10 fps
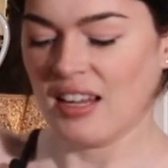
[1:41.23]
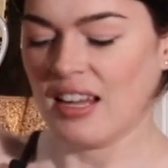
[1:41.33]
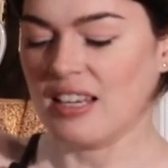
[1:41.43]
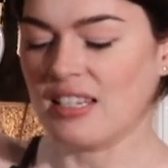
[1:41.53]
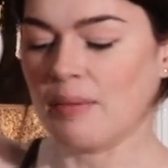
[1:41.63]

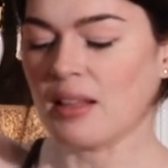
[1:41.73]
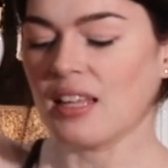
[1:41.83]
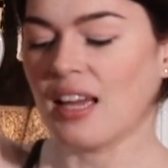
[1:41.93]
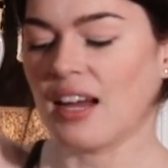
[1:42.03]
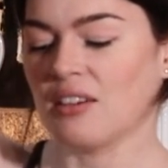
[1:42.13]
And
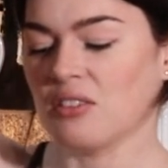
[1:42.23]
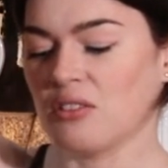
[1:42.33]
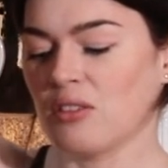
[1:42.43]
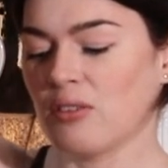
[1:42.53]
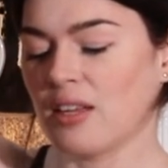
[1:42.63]
typically I don't
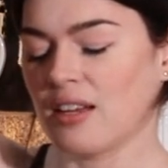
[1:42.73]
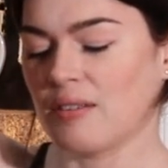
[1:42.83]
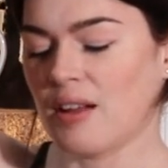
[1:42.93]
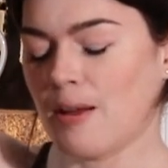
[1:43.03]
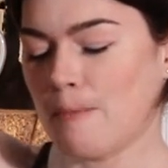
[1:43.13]
do
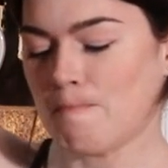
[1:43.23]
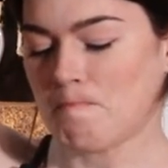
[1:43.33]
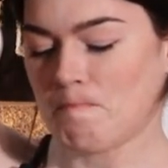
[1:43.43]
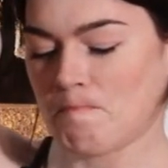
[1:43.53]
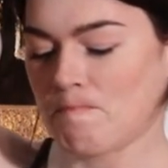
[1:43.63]
the
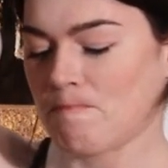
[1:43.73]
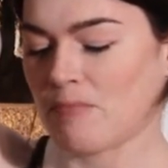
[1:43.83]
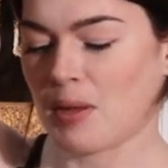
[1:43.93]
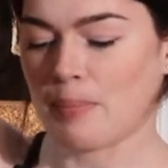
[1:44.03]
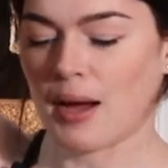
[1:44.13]

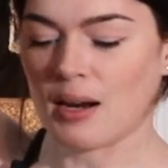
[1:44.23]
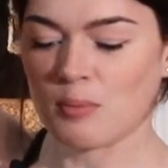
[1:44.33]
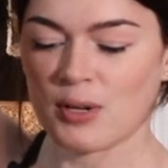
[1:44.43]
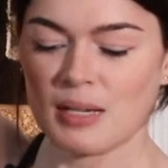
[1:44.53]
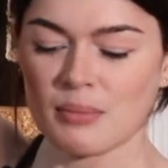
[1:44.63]

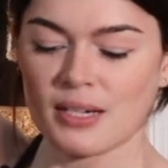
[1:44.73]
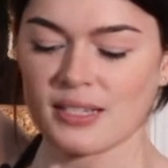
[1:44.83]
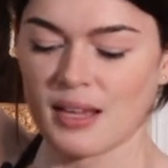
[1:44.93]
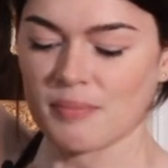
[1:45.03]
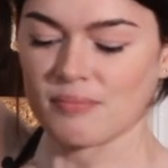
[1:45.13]
bottom one
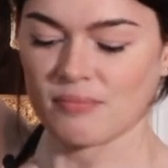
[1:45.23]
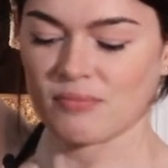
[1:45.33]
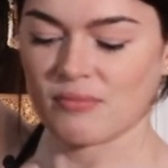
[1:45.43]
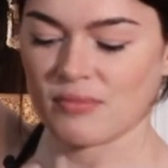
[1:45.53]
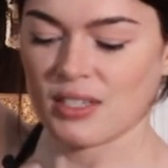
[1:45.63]
because I'm
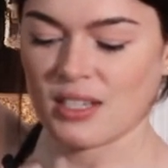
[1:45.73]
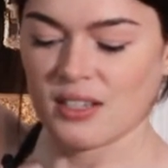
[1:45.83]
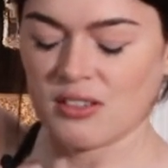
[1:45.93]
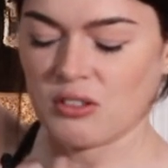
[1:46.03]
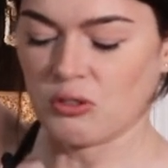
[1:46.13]

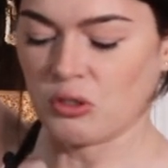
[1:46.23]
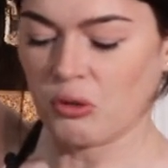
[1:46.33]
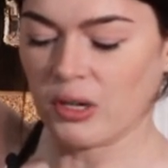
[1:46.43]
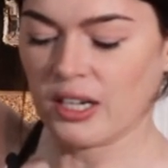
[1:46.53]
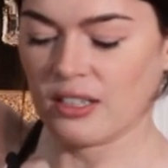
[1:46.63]
too
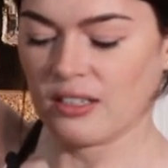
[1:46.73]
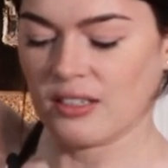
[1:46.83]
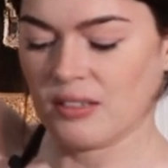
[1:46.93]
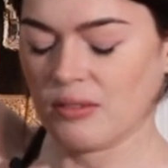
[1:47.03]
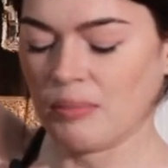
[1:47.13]
short.
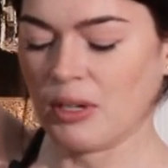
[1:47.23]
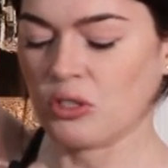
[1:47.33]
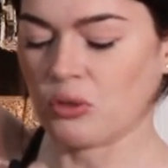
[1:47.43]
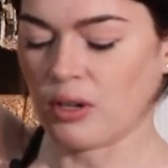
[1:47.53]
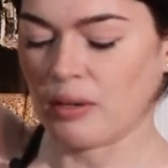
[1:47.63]
I'm not
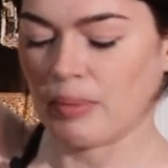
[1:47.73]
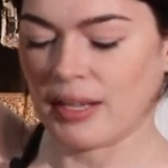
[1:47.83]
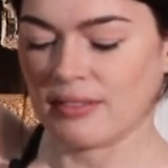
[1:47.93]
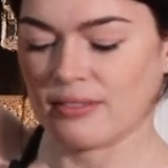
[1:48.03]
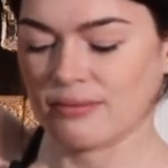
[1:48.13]
short,
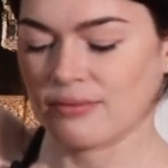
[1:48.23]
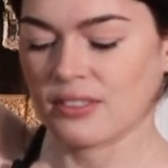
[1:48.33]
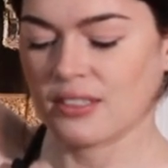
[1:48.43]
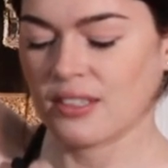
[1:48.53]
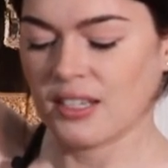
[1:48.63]
but
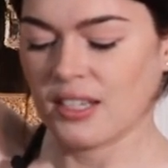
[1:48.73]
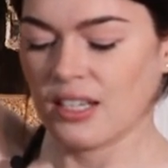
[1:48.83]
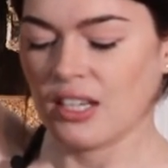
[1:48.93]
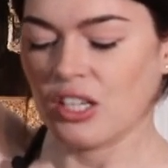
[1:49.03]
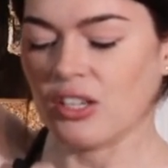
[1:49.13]

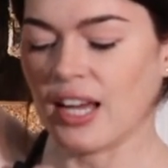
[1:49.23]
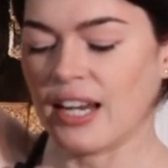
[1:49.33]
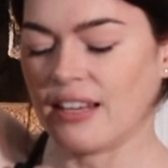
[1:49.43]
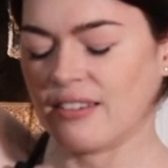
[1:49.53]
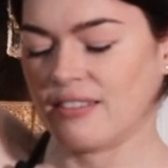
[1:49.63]
you get
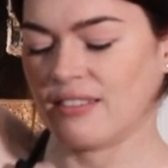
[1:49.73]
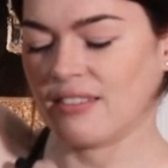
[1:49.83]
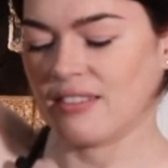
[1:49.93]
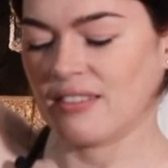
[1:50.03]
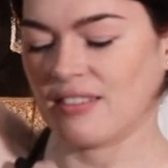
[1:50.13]
it.
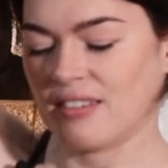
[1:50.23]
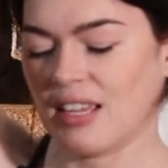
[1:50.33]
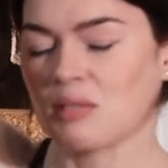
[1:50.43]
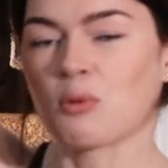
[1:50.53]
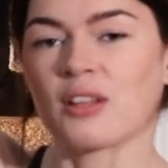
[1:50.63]

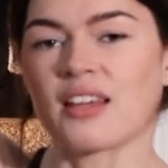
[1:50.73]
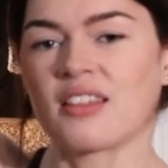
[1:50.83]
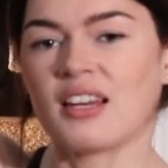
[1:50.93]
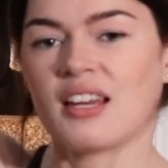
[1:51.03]
It's more length than I